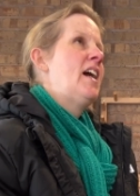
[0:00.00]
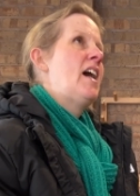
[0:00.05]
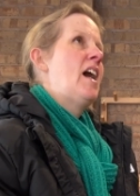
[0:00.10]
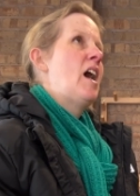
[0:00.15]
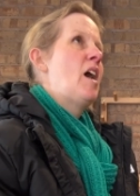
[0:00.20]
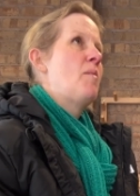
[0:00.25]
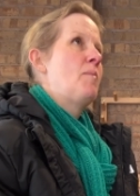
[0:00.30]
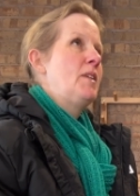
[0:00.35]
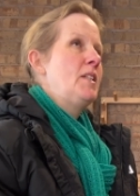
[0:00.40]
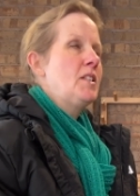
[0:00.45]

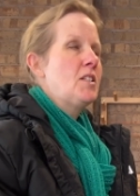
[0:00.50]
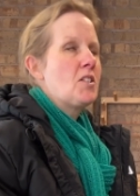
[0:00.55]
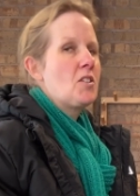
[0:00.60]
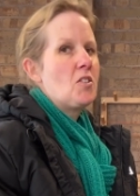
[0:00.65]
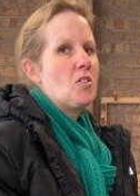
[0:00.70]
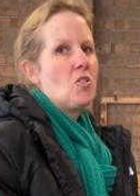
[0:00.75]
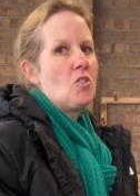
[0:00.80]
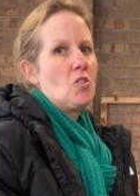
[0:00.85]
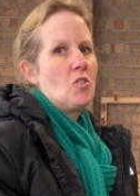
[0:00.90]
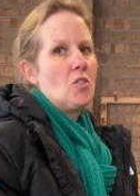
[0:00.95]
I'm in the
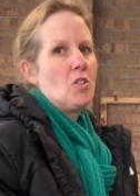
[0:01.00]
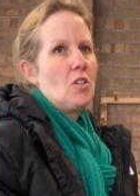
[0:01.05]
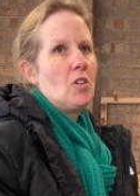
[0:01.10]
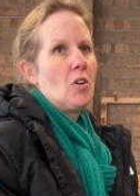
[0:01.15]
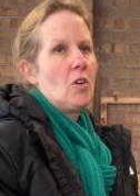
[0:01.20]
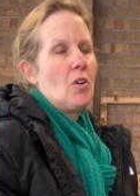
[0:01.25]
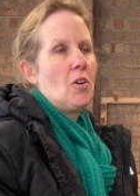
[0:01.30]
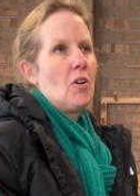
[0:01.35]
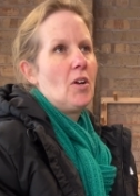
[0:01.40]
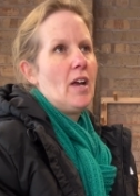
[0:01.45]

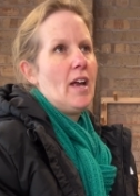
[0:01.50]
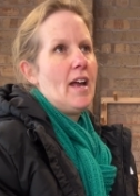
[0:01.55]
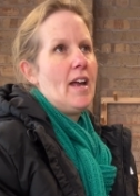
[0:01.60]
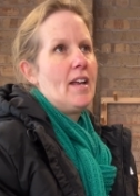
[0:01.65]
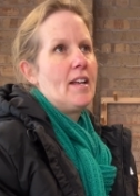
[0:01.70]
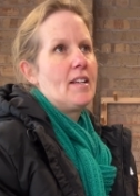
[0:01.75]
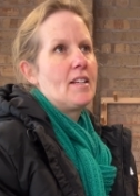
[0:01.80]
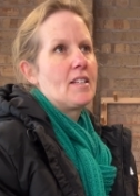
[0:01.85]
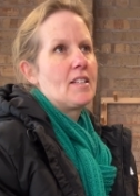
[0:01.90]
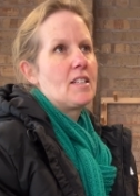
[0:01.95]
studio
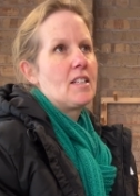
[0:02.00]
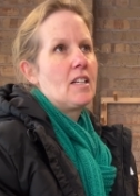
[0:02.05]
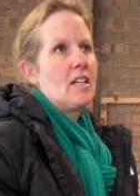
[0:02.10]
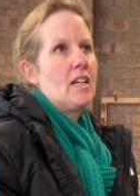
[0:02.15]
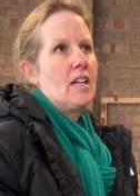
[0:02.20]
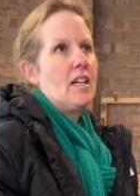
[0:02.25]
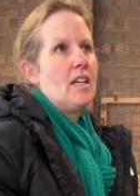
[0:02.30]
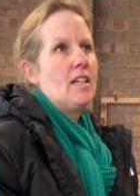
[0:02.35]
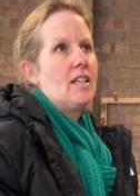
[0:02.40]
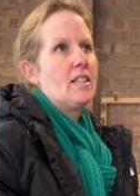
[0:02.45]
and
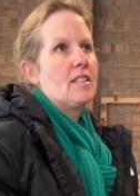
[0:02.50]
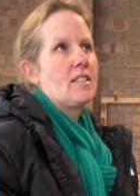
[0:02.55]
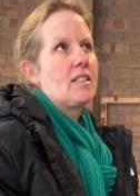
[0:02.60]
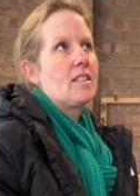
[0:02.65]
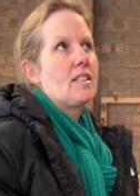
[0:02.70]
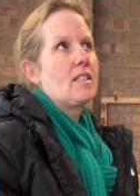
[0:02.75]
it